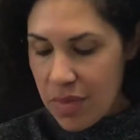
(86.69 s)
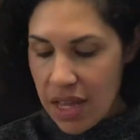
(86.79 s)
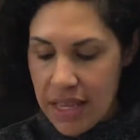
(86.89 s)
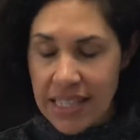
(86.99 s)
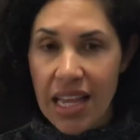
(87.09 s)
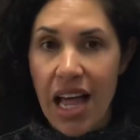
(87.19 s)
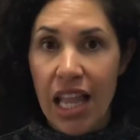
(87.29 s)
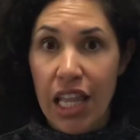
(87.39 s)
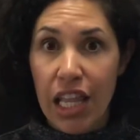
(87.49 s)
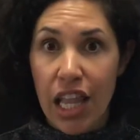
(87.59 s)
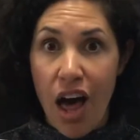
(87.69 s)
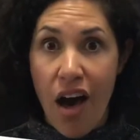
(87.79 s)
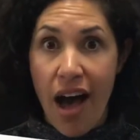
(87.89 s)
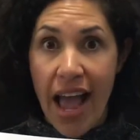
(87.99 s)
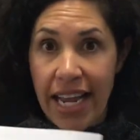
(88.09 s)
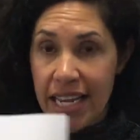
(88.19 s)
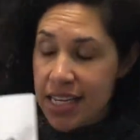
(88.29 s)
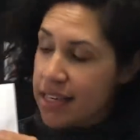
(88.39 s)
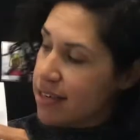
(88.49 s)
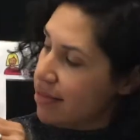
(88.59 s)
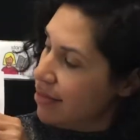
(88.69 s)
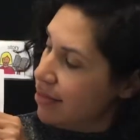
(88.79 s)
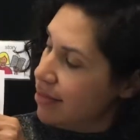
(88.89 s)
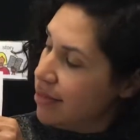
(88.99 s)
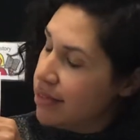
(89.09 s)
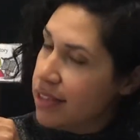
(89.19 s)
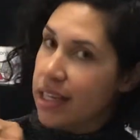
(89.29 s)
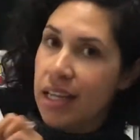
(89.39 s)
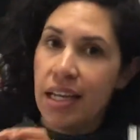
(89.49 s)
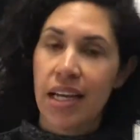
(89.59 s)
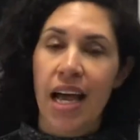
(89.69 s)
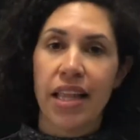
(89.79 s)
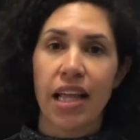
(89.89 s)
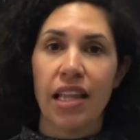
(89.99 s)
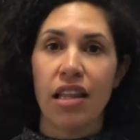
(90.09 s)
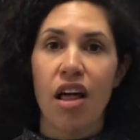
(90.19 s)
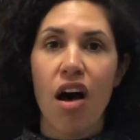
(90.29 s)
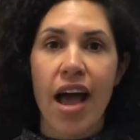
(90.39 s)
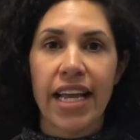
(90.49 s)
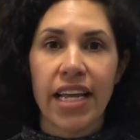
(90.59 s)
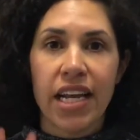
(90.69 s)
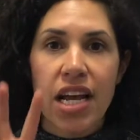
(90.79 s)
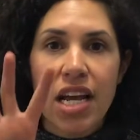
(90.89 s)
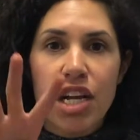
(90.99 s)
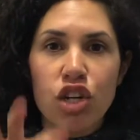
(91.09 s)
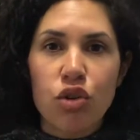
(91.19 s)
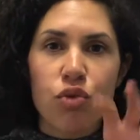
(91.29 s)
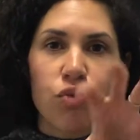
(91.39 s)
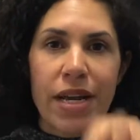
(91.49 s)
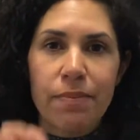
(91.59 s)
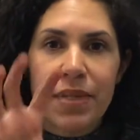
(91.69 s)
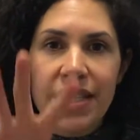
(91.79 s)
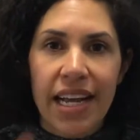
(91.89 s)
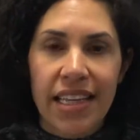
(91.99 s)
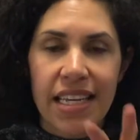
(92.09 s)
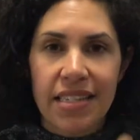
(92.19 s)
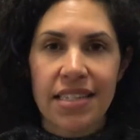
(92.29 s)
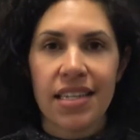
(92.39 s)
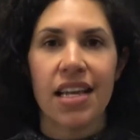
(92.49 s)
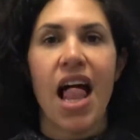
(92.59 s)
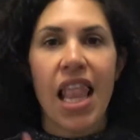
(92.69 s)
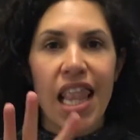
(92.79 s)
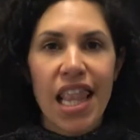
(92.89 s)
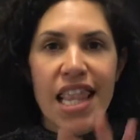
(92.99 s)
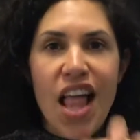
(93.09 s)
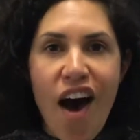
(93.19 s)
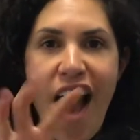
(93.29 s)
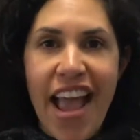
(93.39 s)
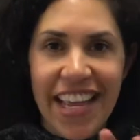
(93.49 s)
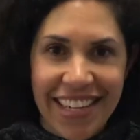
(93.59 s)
There's lion, and the lion creeps like this, lion.